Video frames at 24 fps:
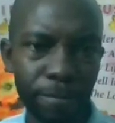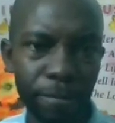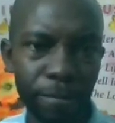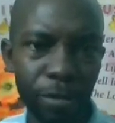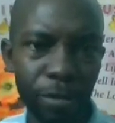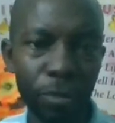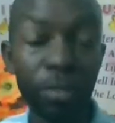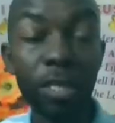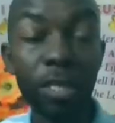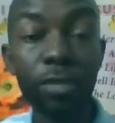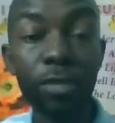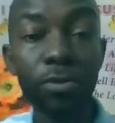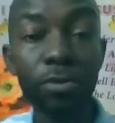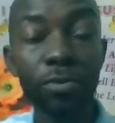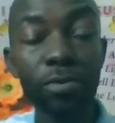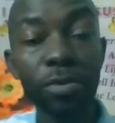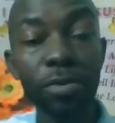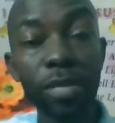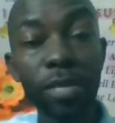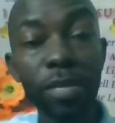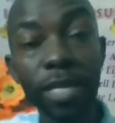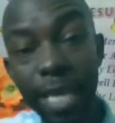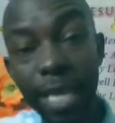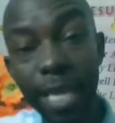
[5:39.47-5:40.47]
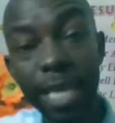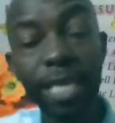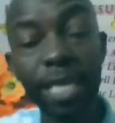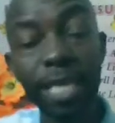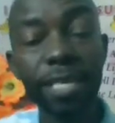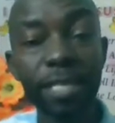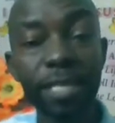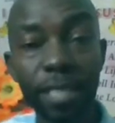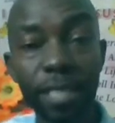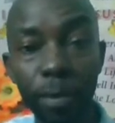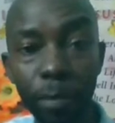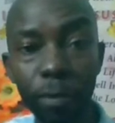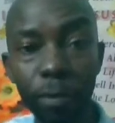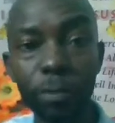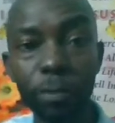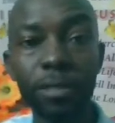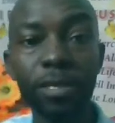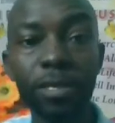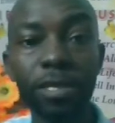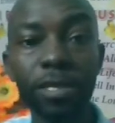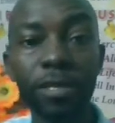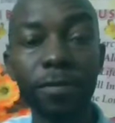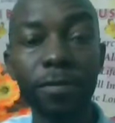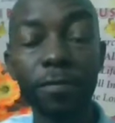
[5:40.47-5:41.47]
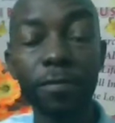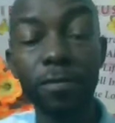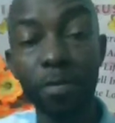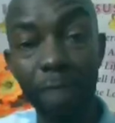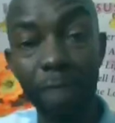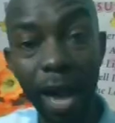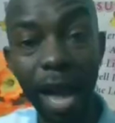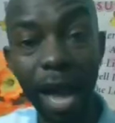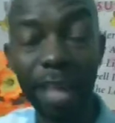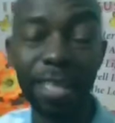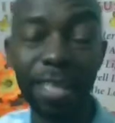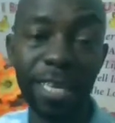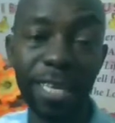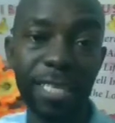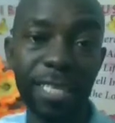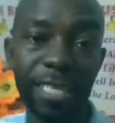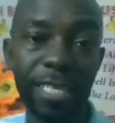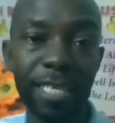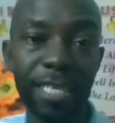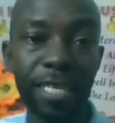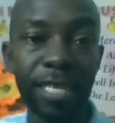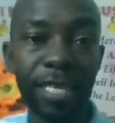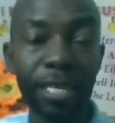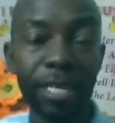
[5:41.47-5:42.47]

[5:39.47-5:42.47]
You need to gain support from others.